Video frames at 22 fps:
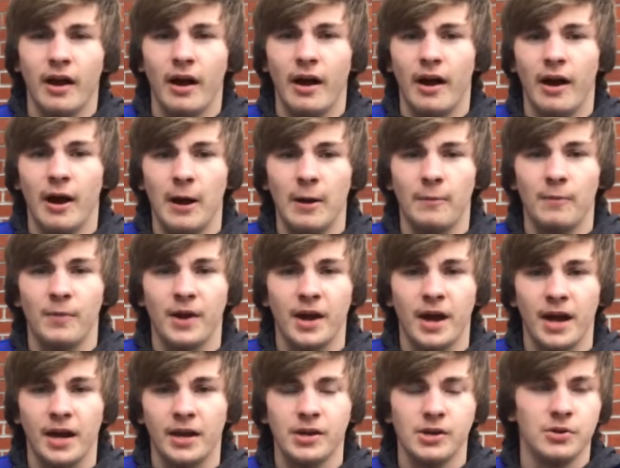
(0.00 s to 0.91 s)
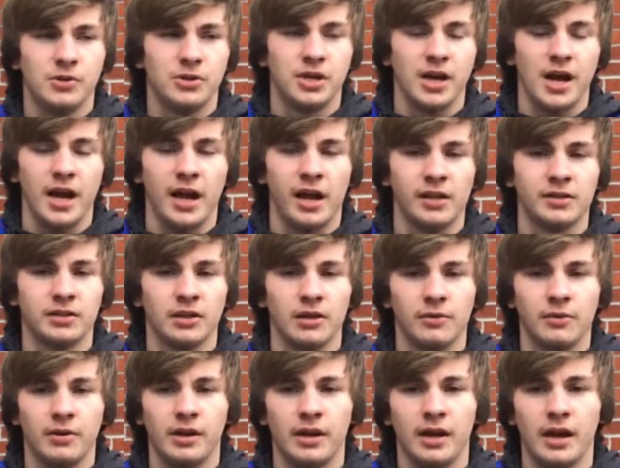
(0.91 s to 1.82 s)
um, we got new jackets that
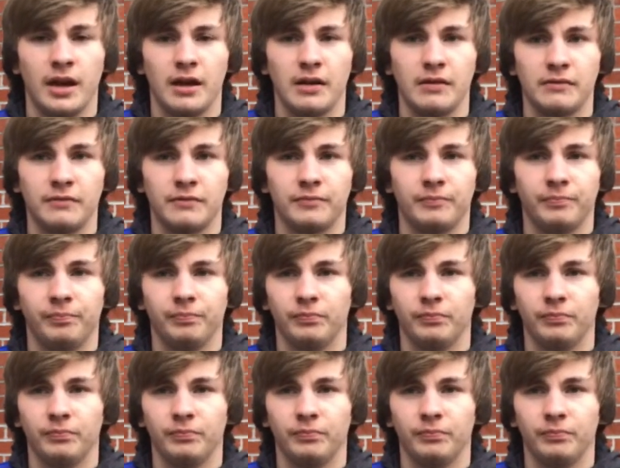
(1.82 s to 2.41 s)
already have